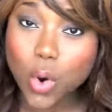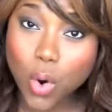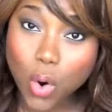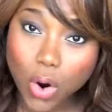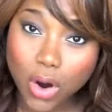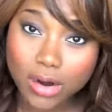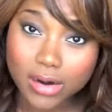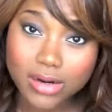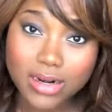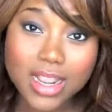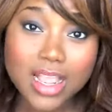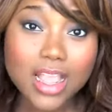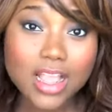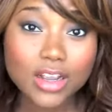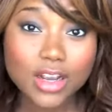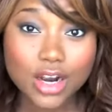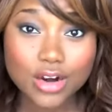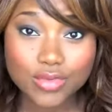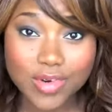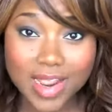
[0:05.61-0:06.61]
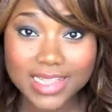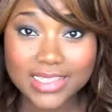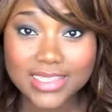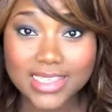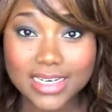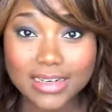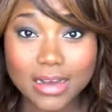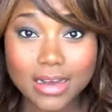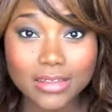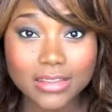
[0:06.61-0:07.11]
or
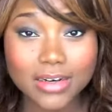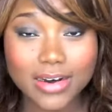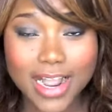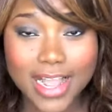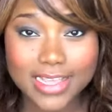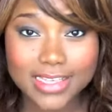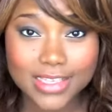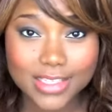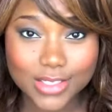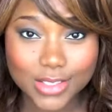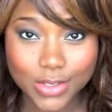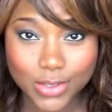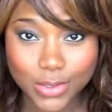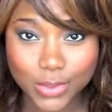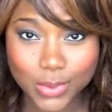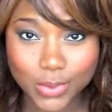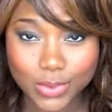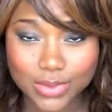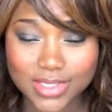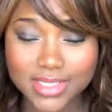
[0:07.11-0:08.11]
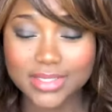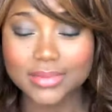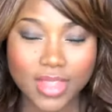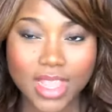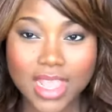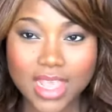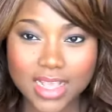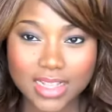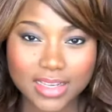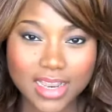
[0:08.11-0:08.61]
correcting under eye circles.
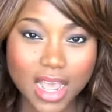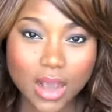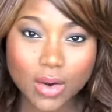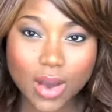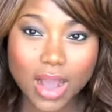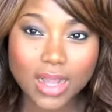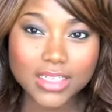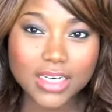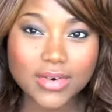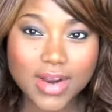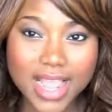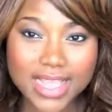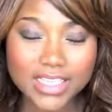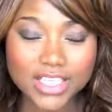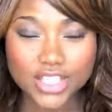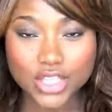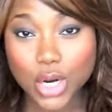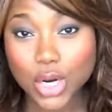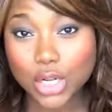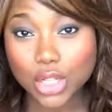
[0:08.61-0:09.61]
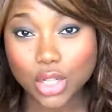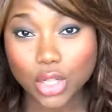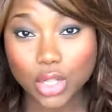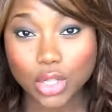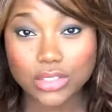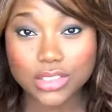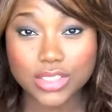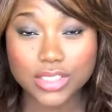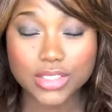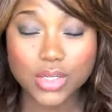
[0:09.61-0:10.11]
Now, under eye
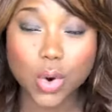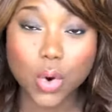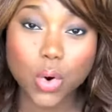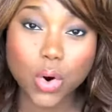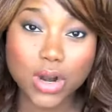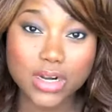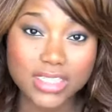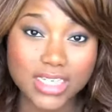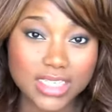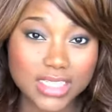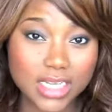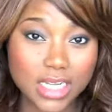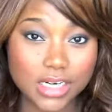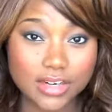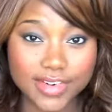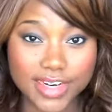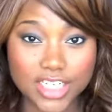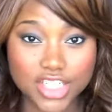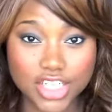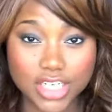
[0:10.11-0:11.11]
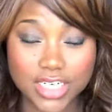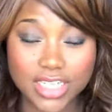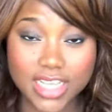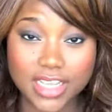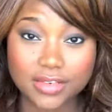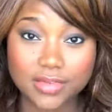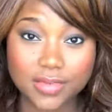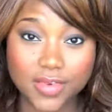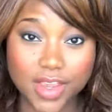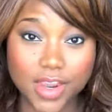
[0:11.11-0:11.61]
circles or discoloration
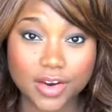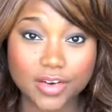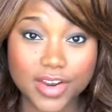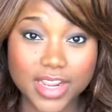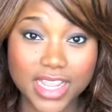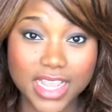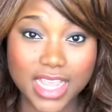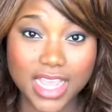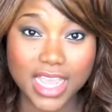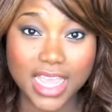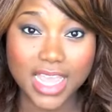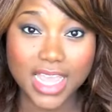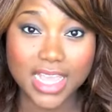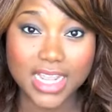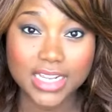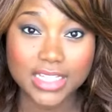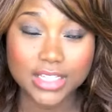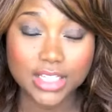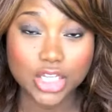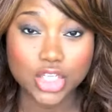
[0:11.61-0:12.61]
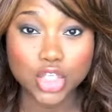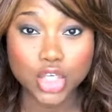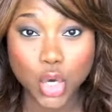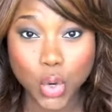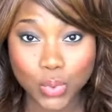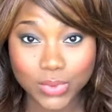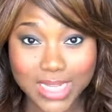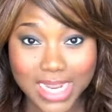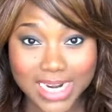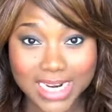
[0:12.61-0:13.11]
can vary in the
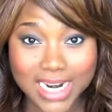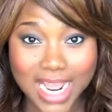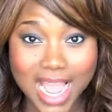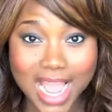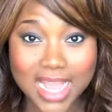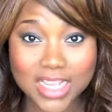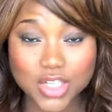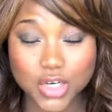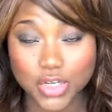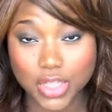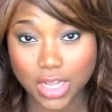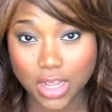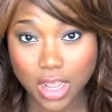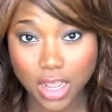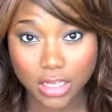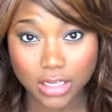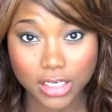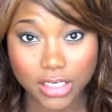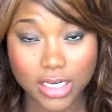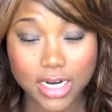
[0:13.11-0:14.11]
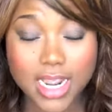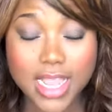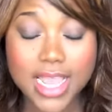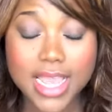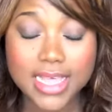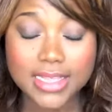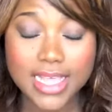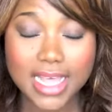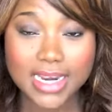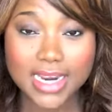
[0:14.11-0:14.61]
tone that it has or the color
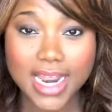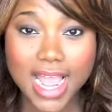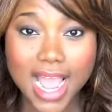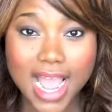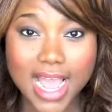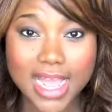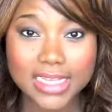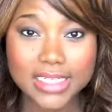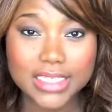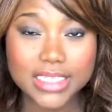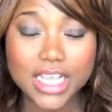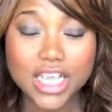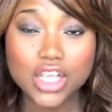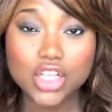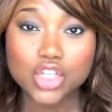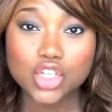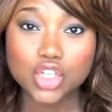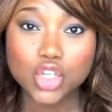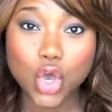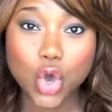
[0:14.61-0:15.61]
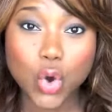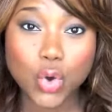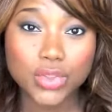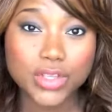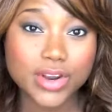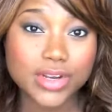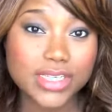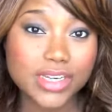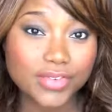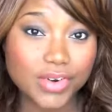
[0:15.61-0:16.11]
that it has, so
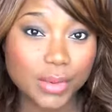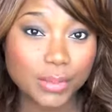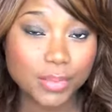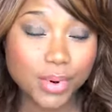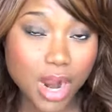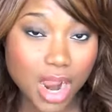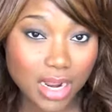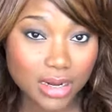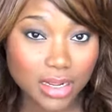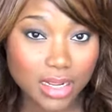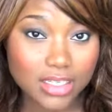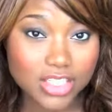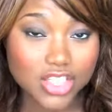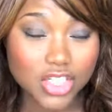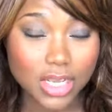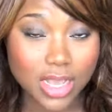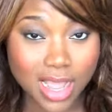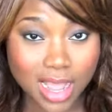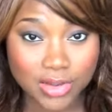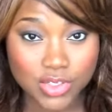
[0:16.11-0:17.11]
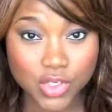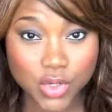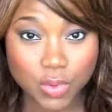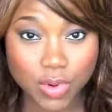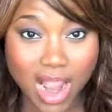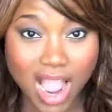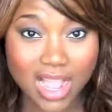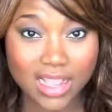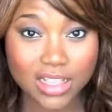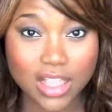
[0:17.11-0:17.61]
there are different products to
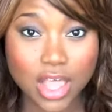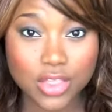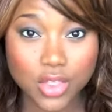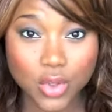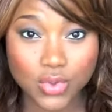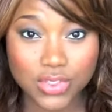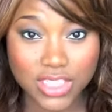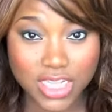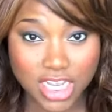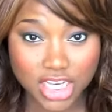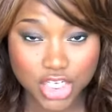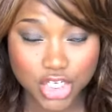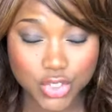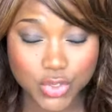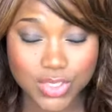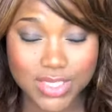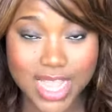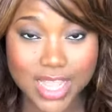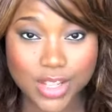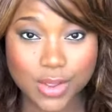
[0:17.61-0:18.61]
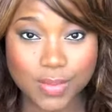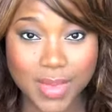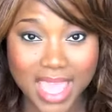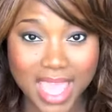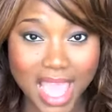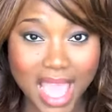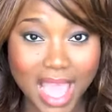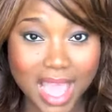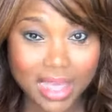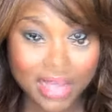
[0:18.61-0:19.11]
counteract those issues that you may
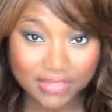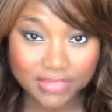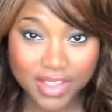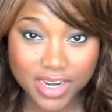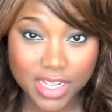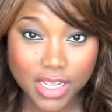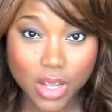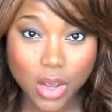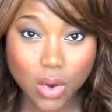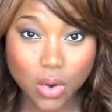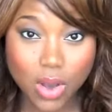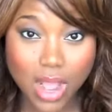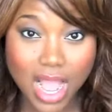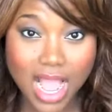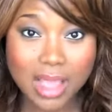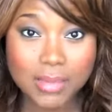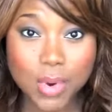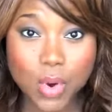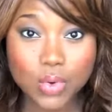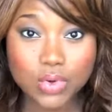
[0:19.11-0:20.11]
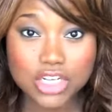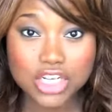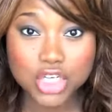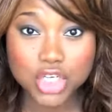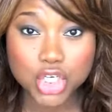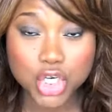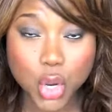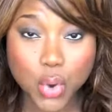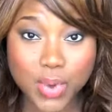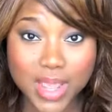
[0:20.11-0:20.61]
have. In the video, I'm only
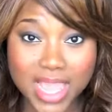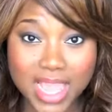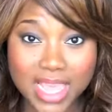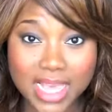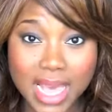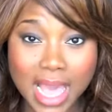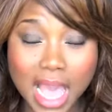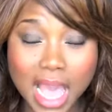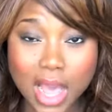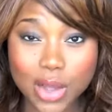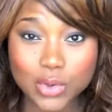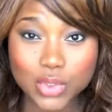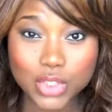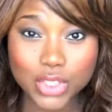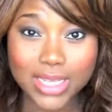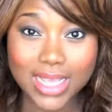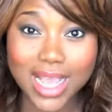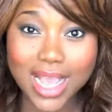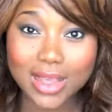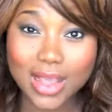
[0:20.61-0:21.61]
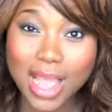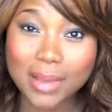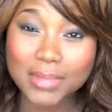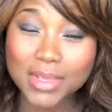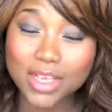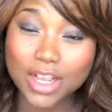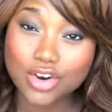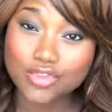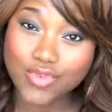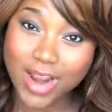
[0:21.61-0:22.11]
showing I'm
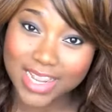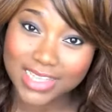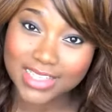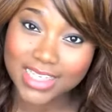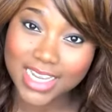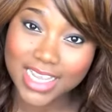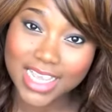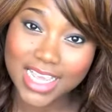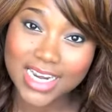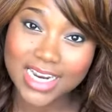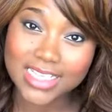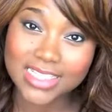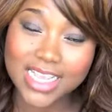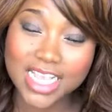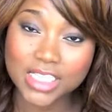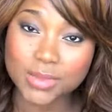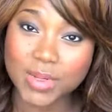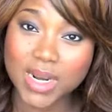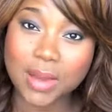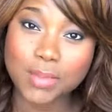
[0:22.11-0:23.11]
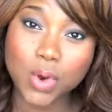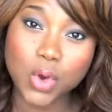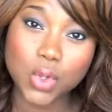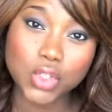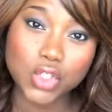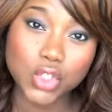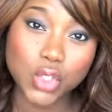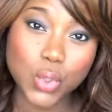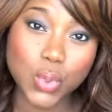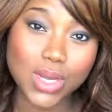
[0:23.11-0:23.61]
correcting in a sense, but I'm
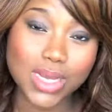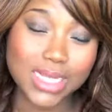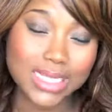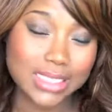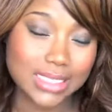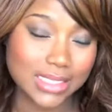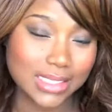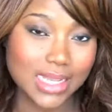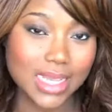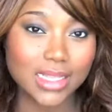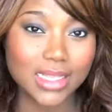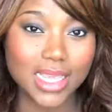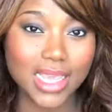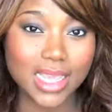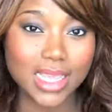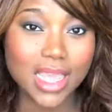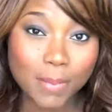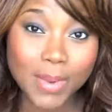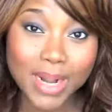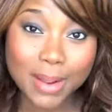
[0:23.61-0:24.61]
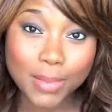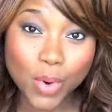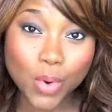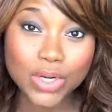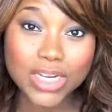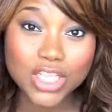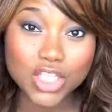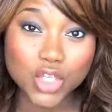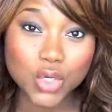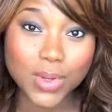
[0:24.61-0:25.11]
also concealing, but I'm
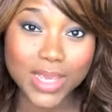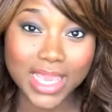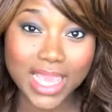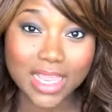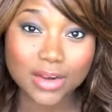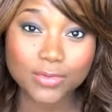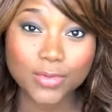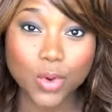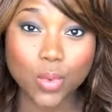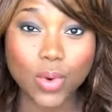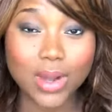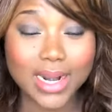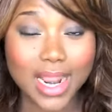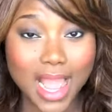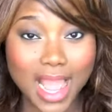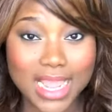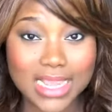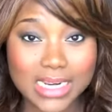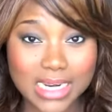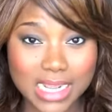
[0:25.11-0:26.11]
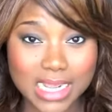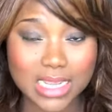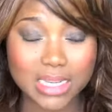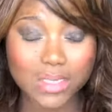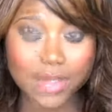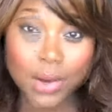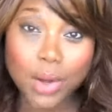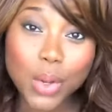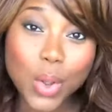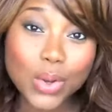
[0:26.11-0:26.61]
only doing it for what I need.
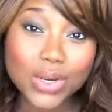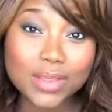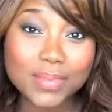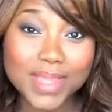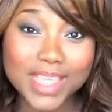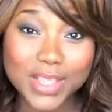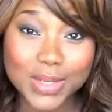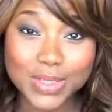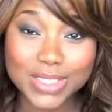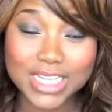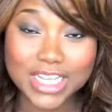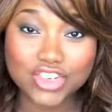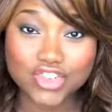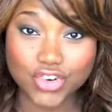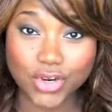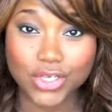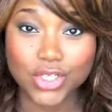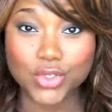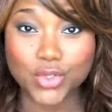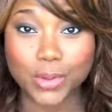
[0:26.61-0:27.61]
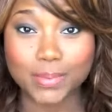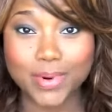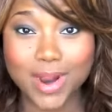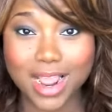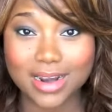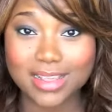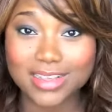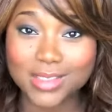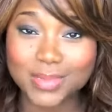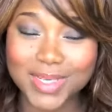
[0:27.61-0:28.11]
Now, I'll only be using drugstore
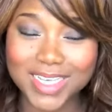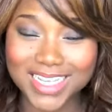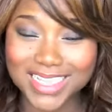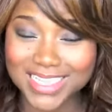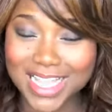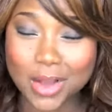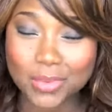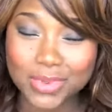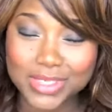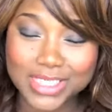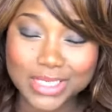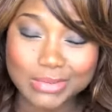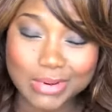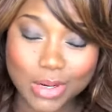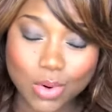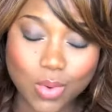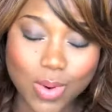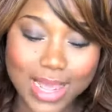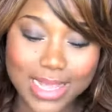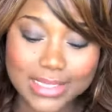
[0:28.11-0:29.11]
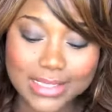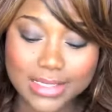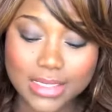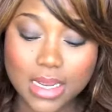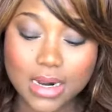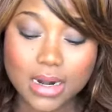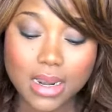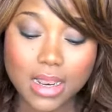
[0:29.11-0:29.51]
products because that was the request,